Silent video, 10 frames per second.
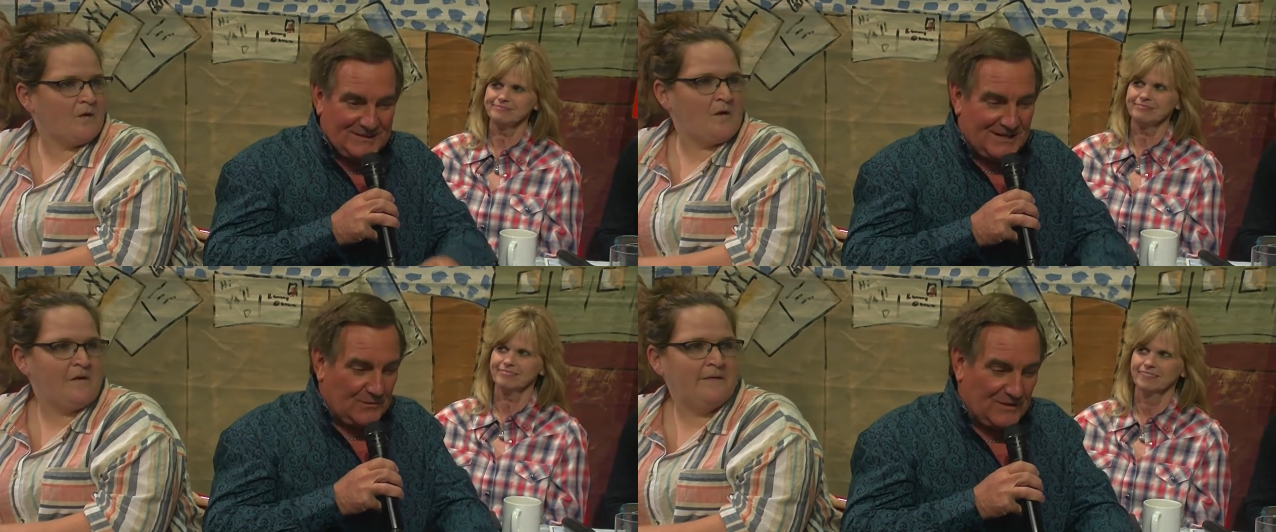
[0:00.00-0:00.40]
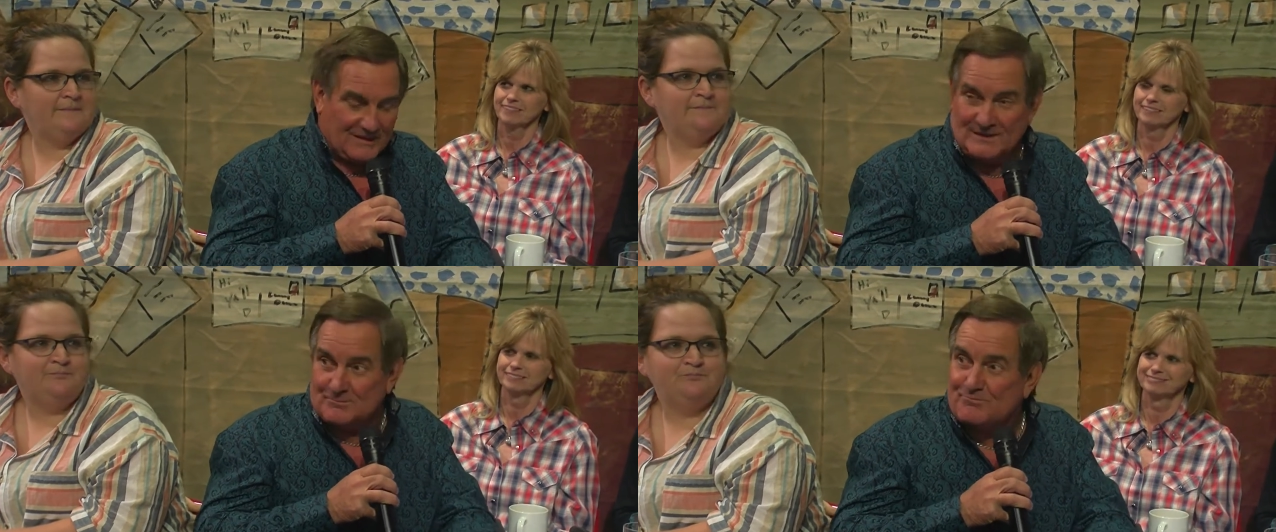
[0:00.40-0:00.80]
Speaker 1: but not
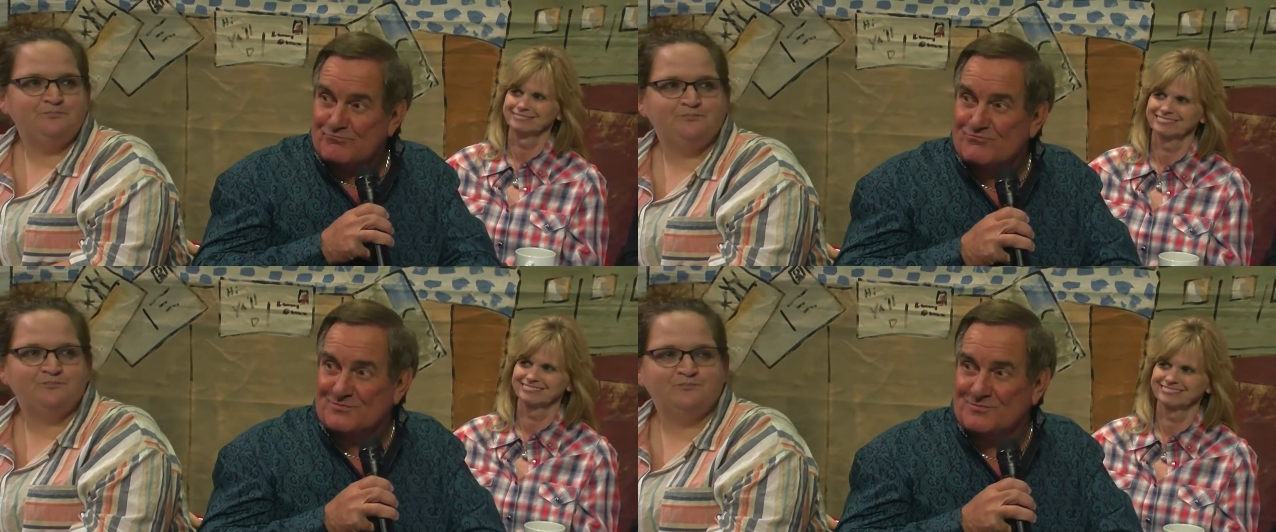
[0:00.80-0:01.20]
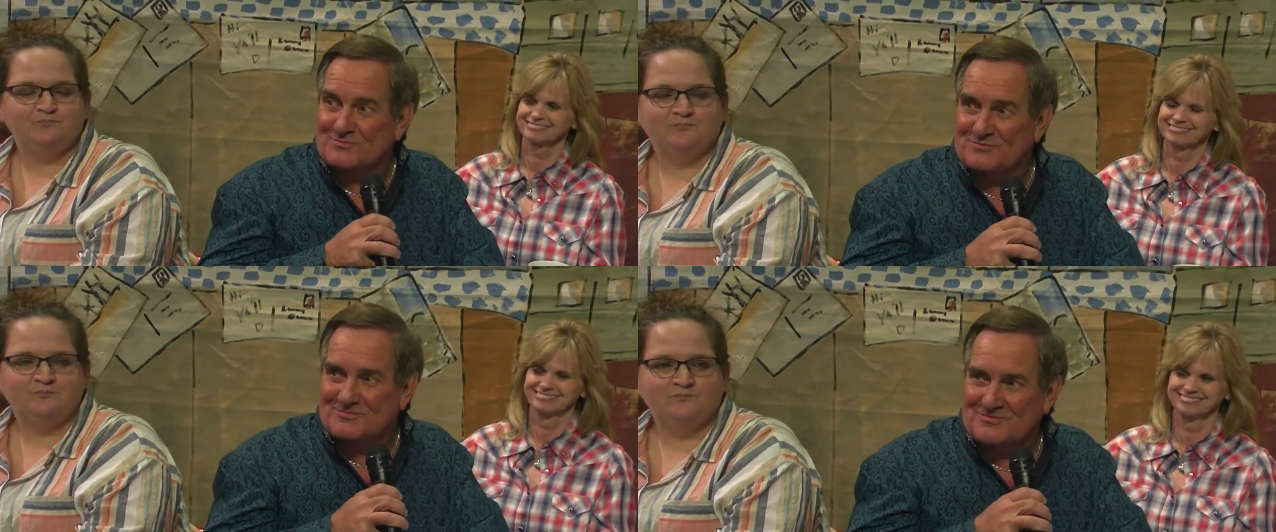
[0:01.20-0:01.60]
really.
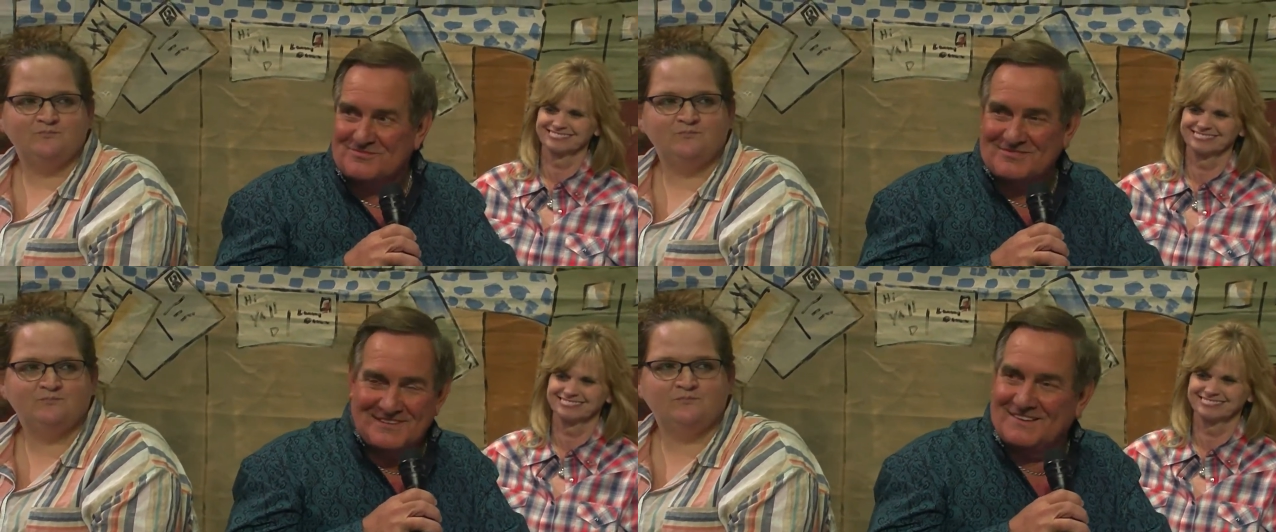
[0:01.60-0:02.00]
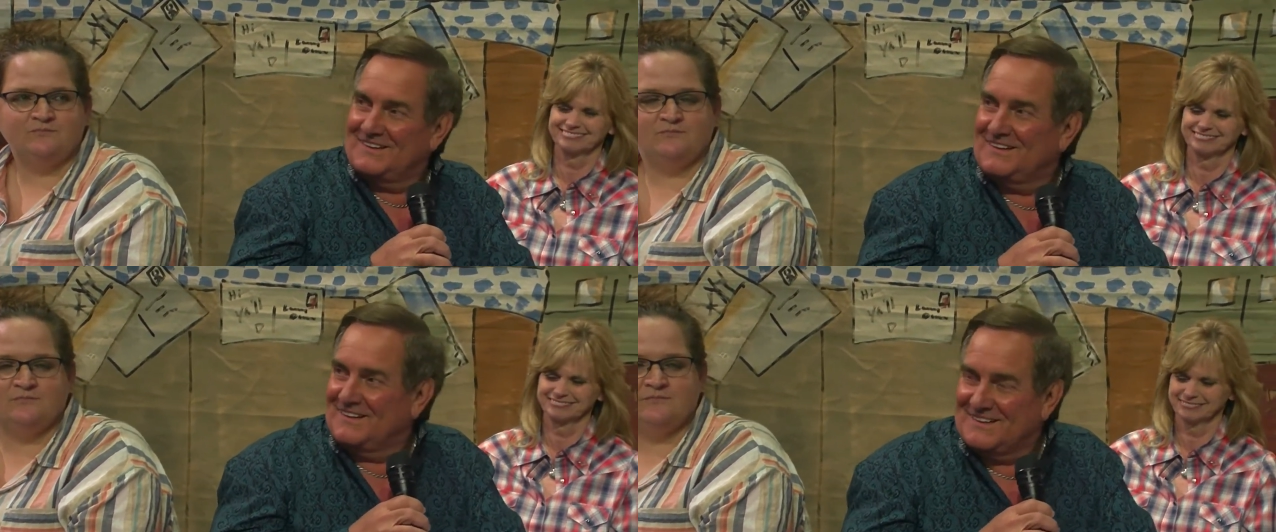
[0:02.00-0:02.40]
He's older
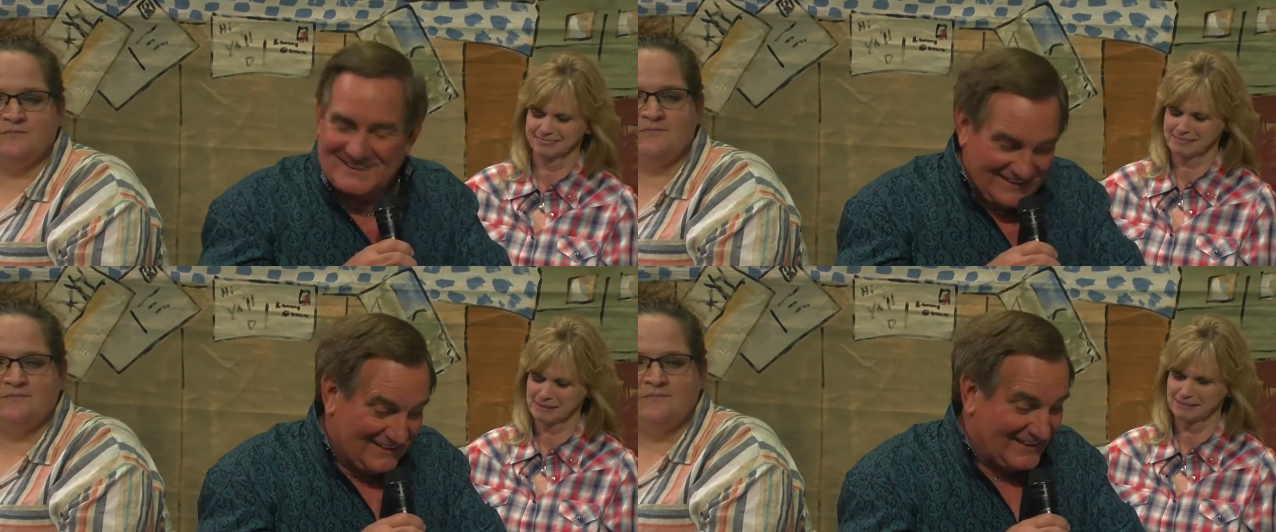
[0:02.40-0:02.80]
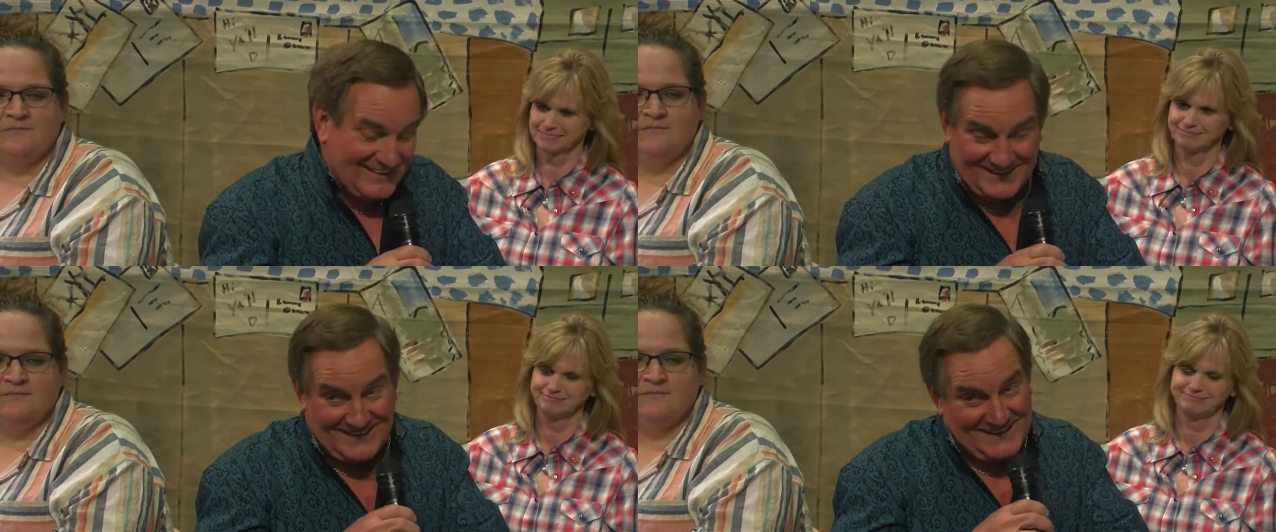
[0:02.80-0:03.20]
than me, you know. Yeah,
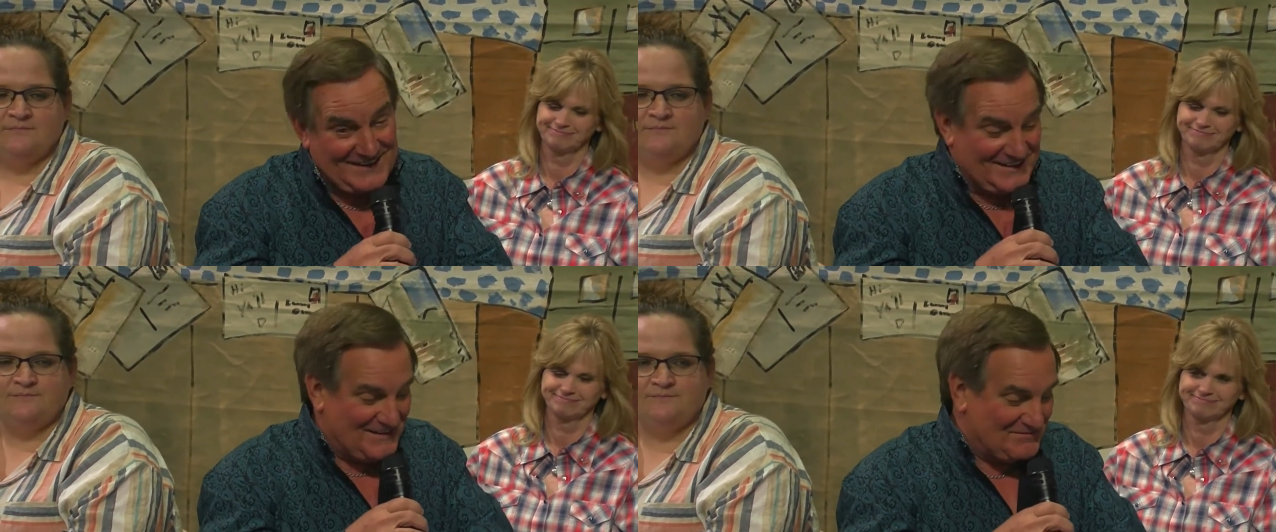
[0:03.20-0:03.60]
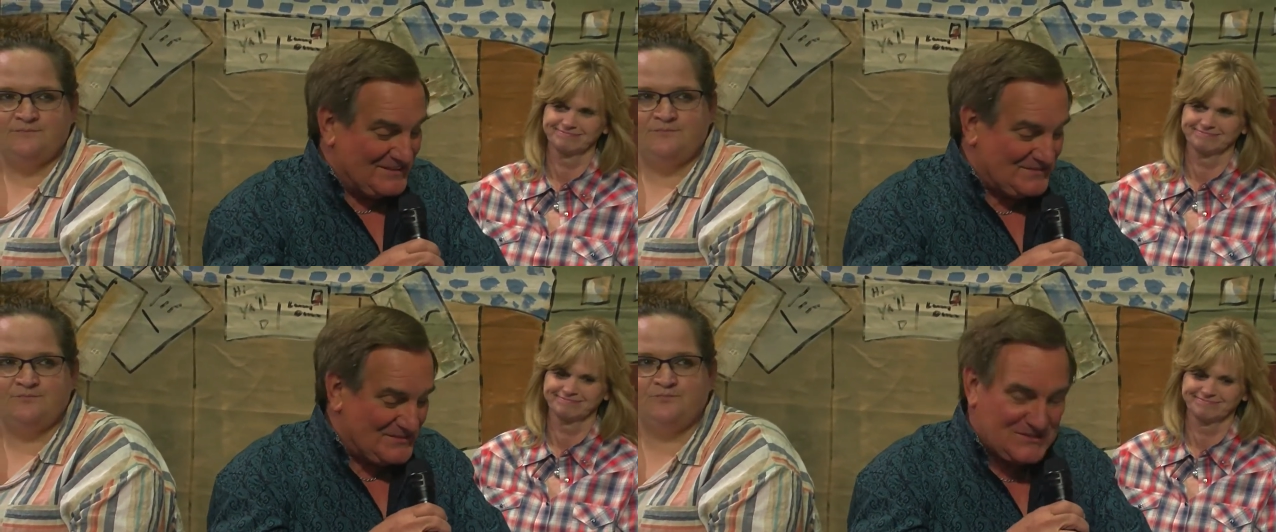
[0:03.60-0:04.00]
yeah, I am. What you